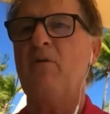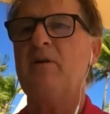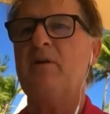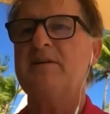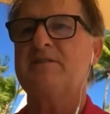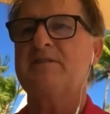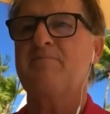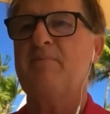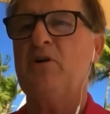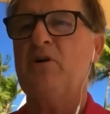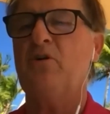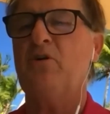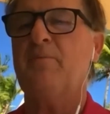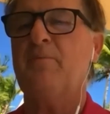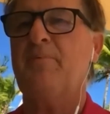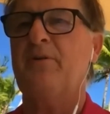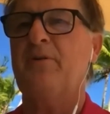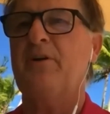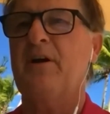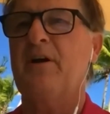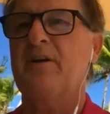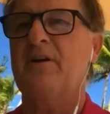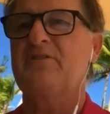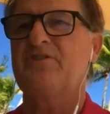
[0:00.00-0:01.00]
his milk
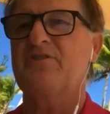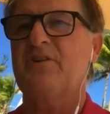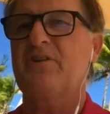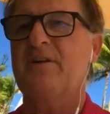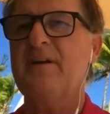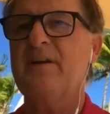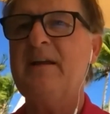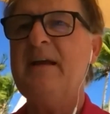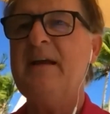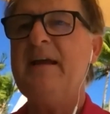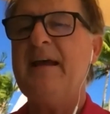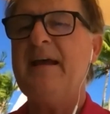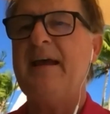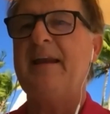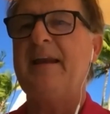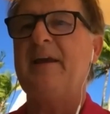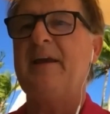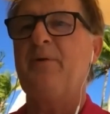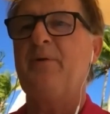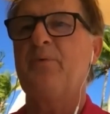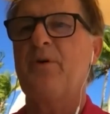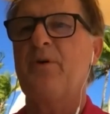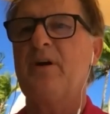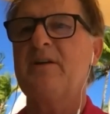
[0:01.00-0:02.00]
production and
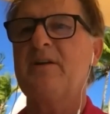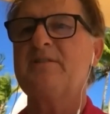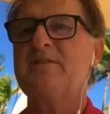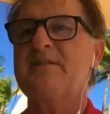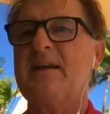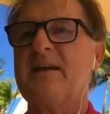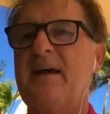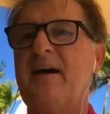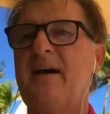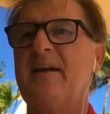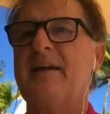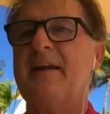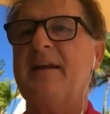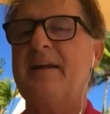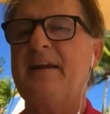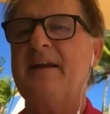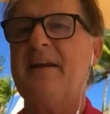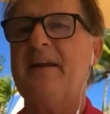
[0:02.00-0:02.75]
he runs out and